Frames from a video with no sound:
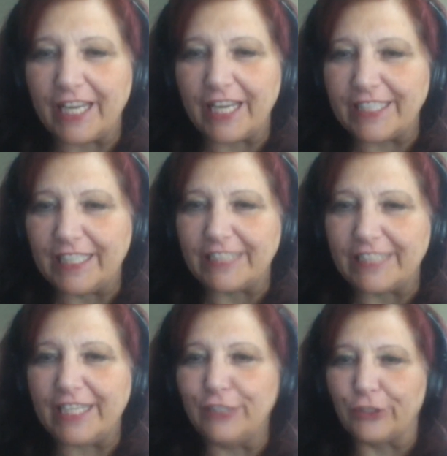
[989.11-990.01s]
I'd need a
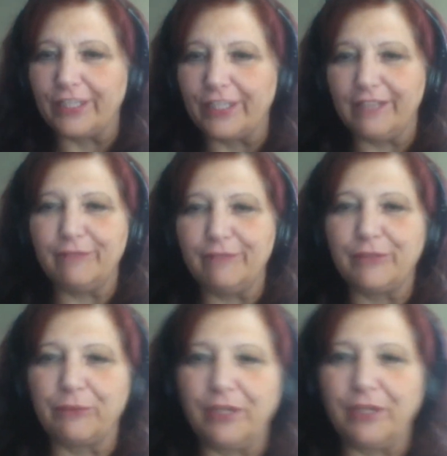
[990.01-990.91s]
teacher to to
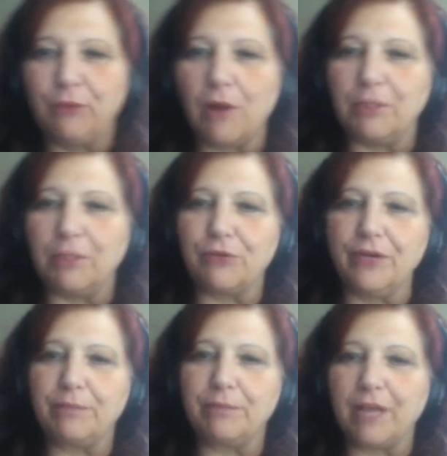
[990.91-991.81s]
really walk me through
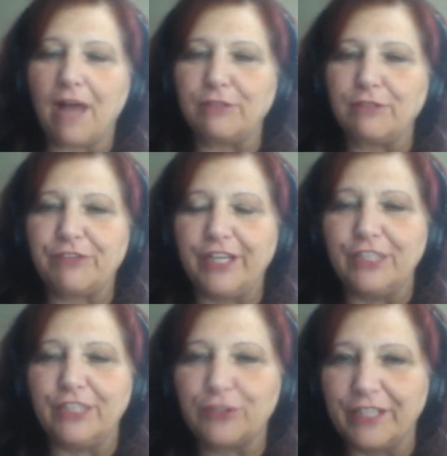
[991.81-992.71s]
it, but I was very
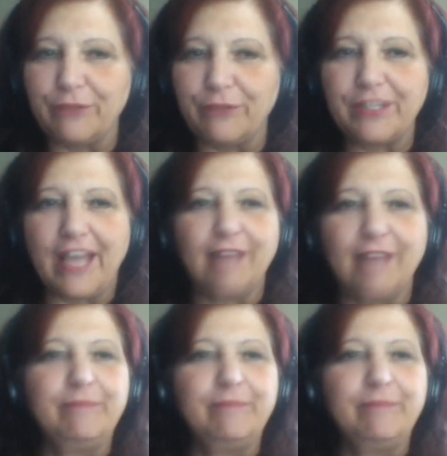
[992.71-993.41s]
intrigued with that.